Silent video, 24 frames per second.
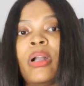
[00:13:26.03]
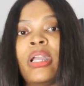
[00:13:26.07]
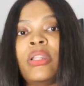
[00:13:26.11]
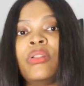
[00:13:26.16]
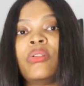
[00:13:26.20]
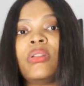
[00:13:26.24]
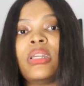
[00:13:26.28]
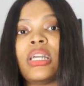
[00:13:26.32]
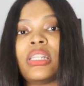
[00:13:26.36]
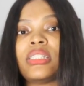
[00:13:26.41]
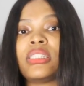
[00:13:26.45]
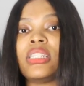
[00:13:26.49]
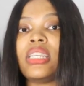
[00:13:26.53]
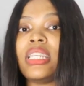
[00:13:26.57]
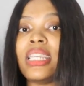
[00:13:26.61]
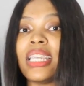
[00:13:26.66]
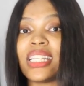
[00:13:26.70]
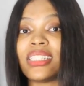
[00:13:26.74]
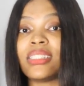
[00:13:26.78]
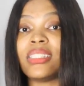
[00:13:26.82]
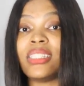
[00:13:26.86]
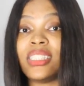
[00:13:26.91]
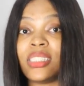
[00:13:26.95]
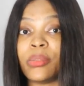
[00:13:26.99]
I know that
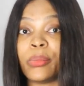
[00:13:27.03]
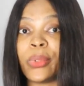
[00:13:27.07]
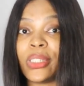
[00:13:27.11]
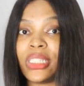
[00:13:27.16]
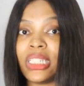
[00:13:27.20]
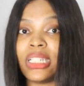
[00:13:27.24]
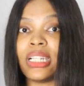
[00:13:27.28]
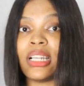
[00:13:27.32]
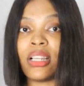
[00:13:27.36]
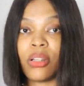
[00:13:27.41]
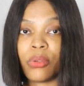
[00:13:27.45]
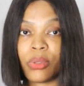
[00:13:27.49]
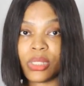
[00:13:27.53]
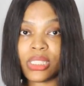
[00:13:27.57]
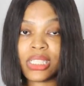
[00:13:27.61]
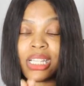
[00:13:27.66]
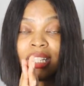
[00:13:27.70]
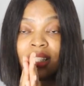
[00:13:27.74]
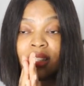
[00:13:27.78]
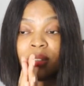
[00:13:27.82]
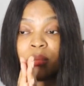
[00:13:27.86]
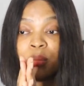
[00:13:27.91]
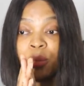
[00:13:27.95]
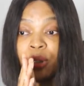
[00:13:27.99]
his body language
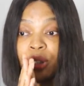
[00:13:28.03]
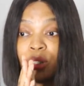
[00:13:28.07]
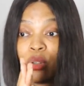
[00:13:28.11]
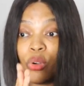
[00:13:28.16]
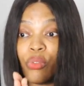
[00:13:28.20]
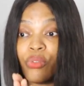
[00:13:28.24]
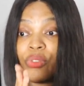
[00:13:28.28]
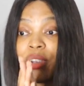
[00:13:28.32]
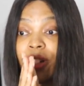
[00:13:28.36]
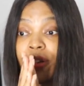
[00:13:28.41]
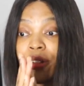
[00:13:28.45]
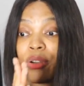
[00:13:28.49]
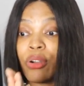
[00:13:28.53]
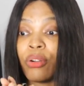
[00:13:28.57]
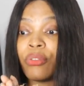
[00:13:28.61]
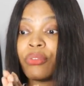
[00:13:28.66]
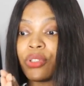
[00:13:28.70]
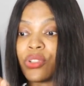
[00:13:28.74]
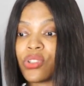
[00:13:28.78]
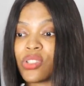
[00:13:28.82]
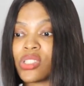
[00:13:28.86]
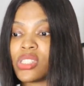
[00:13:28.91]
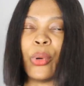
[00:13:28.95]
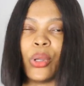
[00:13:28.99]
has been very
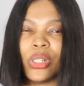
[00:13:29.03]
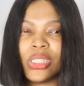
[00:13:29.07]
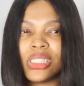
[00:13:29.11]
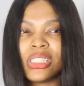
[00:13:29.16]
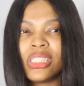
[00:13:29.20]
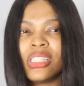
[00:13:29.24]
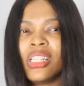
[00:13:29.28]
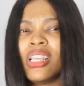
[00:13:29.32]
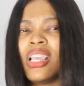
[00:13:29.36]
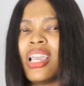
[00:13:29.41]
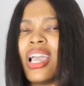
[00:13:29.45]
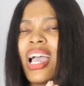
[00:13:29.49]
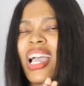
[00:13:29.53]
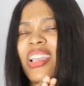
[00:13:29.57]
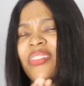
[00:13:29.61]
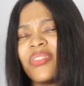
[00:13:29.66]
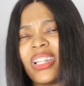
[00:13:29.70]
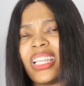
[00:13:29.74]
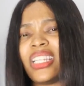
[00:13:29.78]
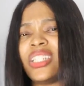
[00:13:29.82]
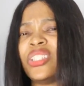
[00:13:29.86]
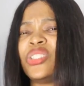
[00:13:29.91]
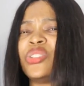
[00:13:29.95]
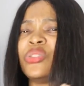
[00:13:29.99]
obvious, but I
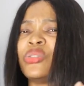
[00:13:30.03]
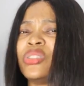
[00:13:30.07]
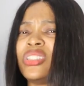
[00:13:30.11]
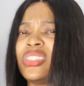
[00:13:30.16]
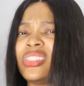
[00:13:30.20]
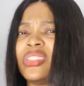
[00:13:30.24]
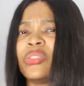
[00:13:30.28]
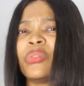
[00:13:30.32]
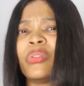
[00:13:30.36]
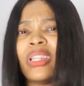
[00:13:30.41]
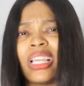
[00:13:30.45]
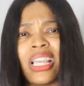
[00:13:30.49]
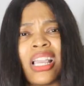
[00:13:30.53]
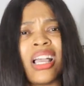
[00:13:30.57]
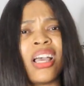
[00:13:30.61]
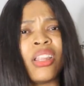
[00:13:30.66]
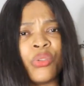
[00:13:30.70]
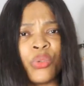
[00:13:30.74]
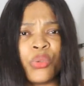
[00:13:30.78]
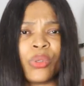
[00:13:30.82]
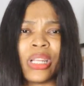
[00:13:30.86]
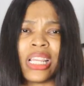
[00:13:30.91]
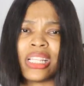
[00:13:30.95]
feel like he should still let her know.